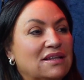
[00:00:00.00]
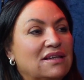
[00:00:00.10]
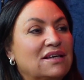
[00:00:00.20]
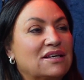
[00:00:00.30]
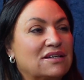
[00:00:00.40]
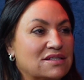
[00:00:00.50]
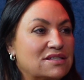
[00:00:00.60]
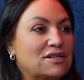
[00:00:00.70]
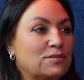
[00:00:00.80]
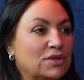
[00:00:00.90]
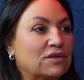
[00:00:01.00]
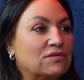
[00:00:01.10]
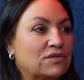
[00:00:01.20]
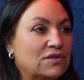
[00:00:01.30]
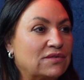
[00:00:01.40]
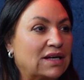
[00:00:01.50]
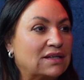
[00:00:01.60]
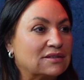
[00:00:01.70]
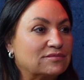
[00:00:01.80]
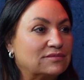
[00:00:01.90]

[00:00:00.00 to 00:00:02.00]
"I think you can stop looking for a vein."